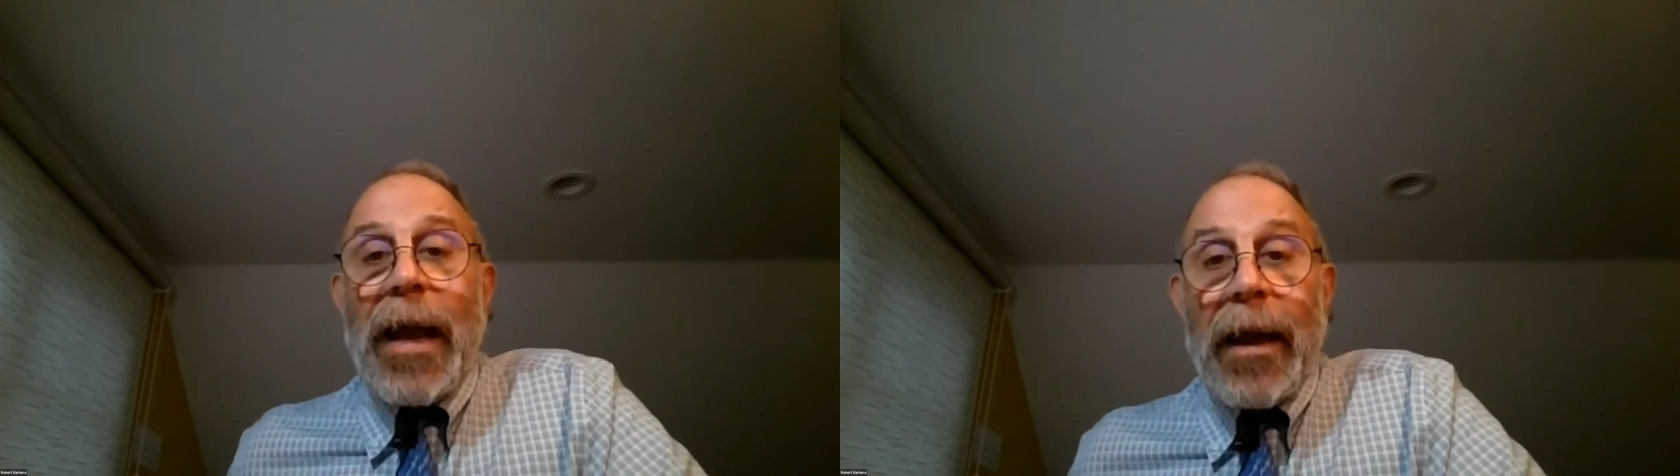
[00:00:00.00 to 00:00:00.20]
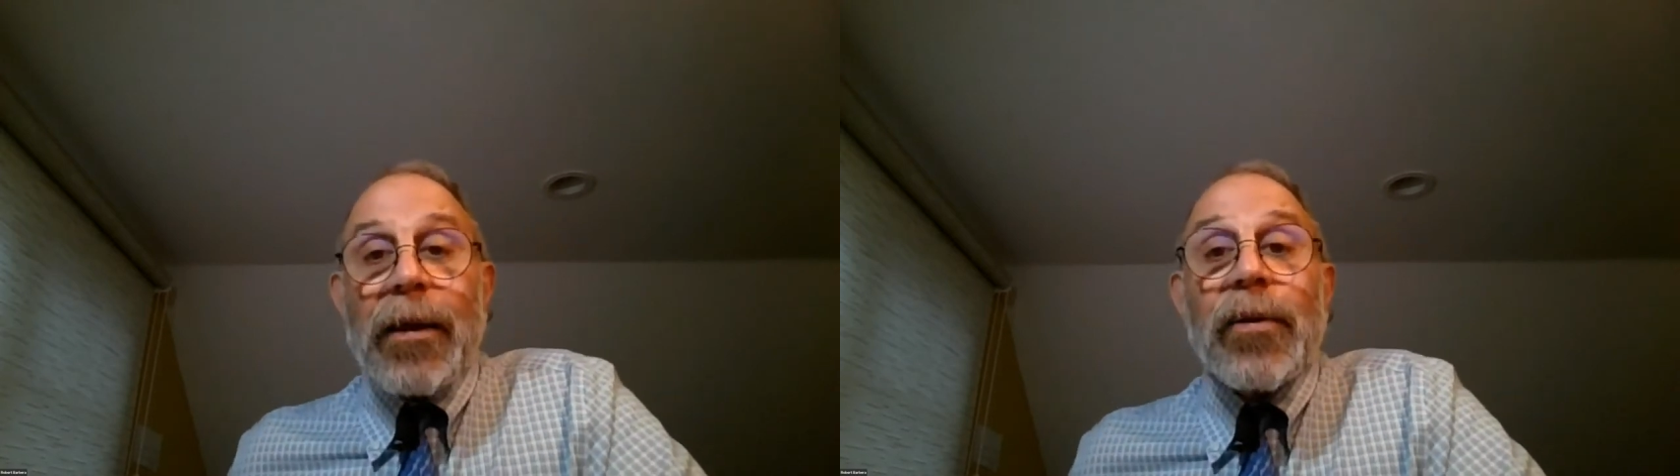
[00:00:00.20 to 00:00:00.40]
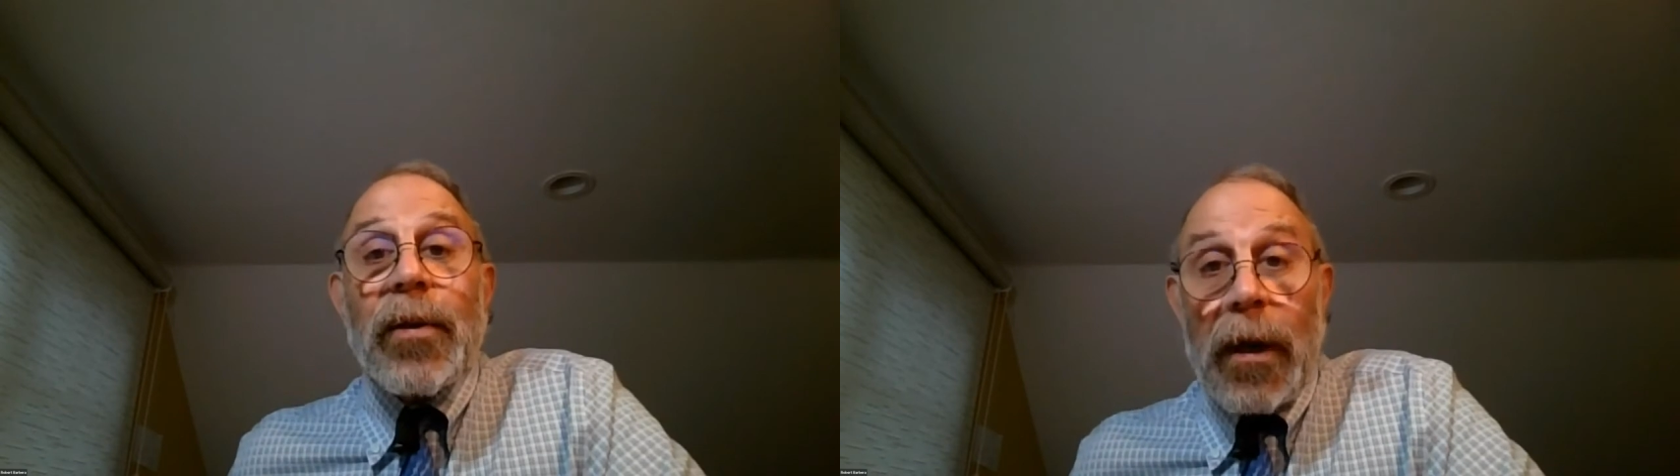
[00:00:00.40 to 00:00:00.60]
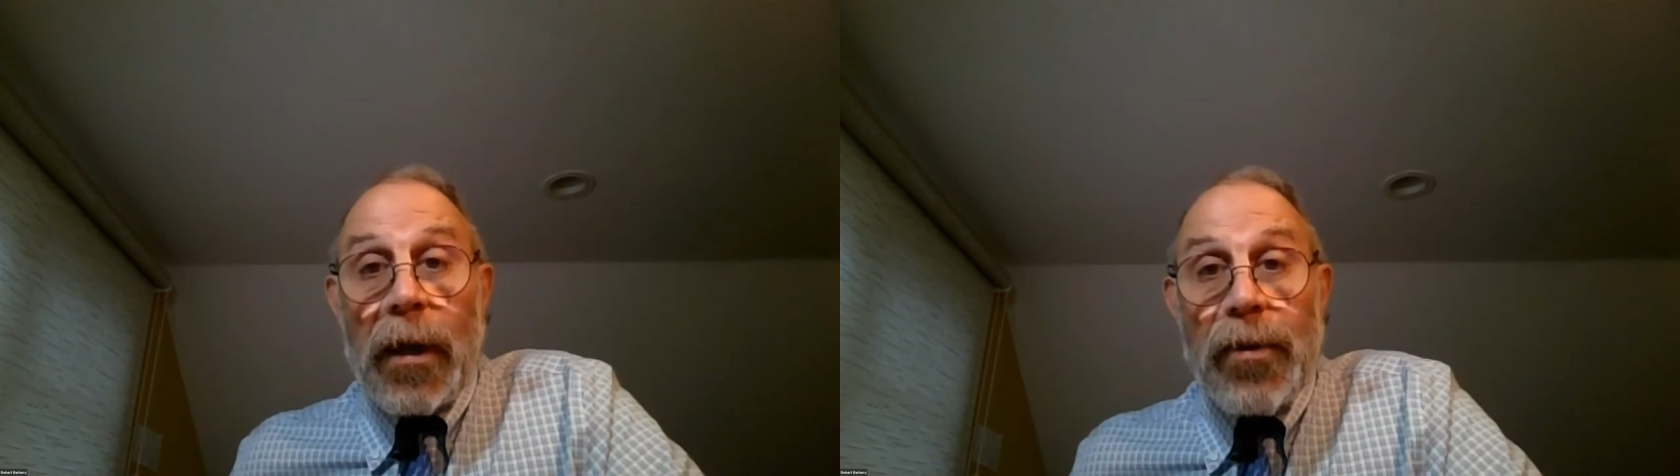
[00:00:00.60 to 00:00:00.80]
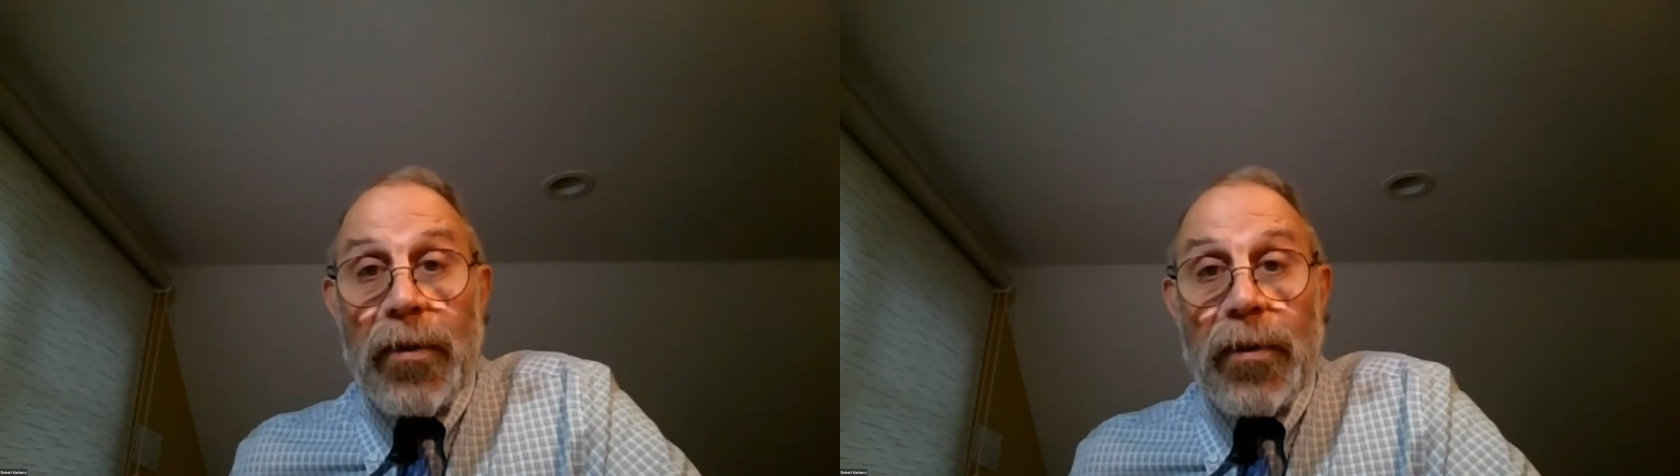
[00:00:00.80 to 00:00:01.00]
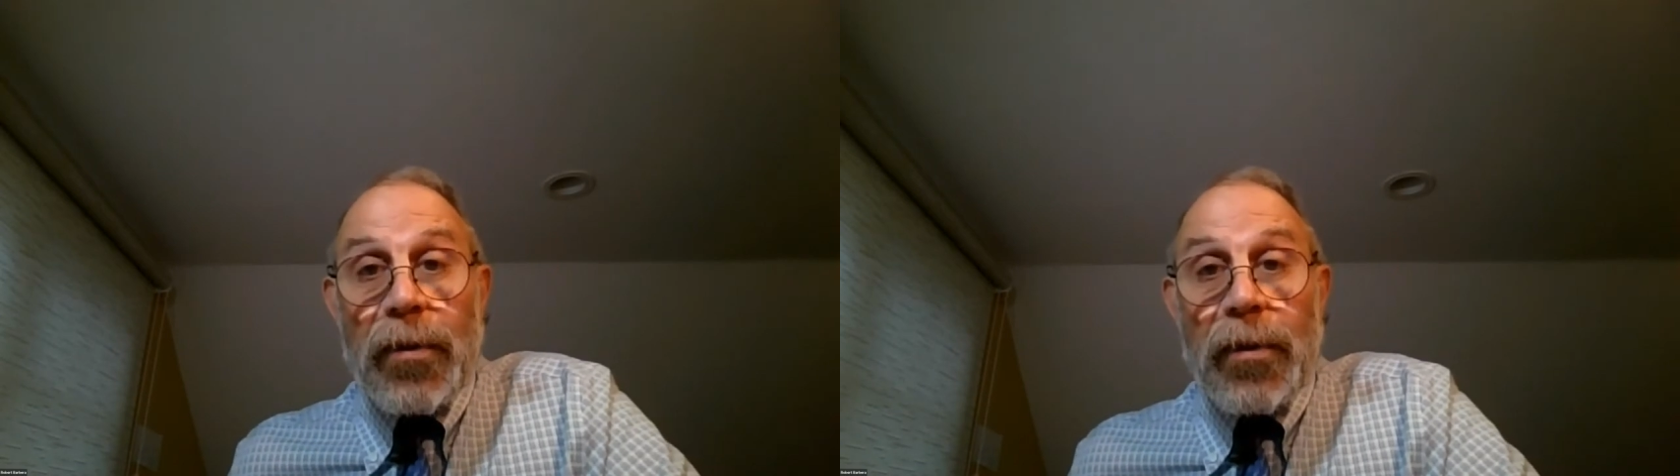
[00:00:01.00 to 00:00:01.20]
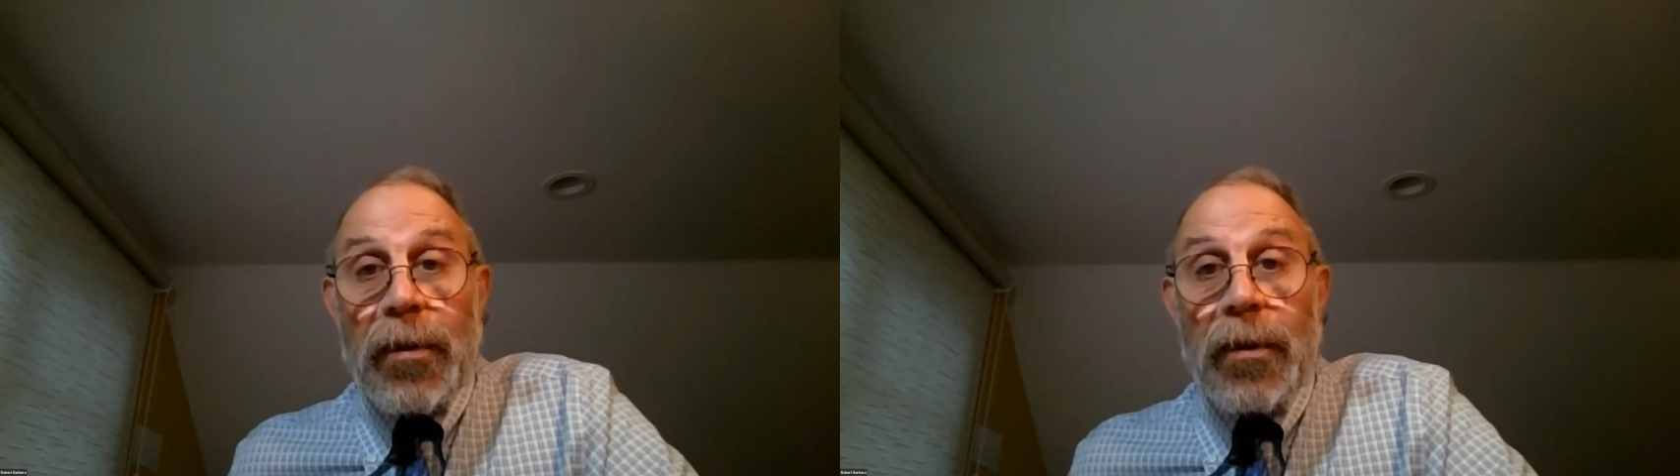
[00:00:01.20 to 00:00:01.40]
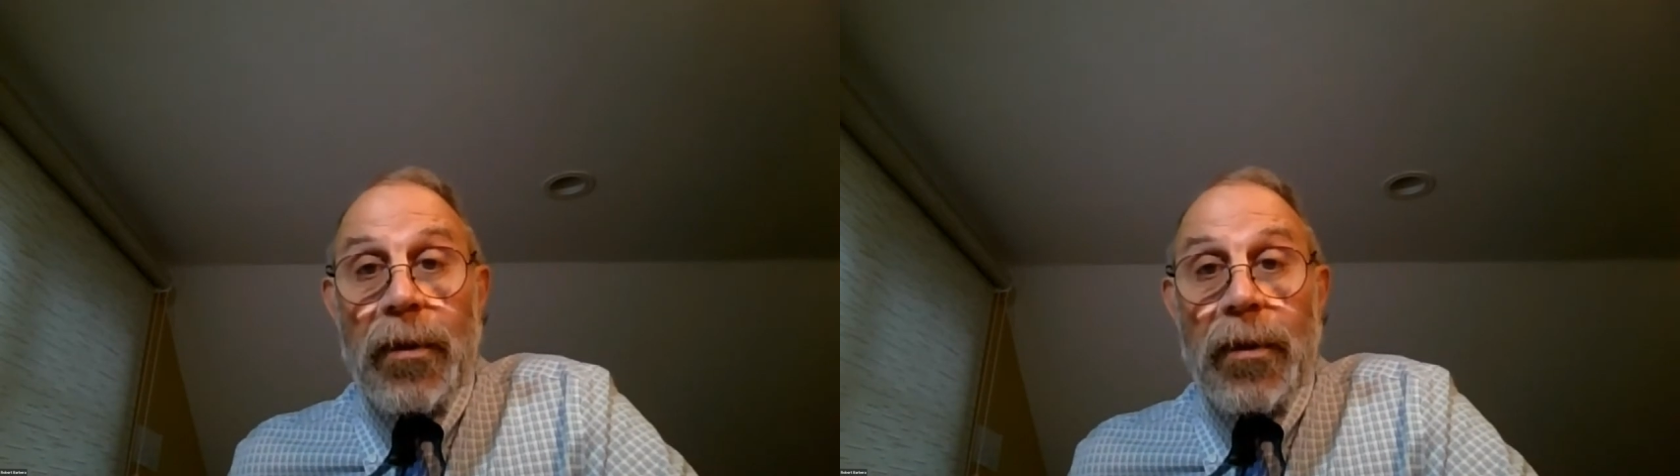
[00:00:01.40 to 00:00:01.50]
tax cuts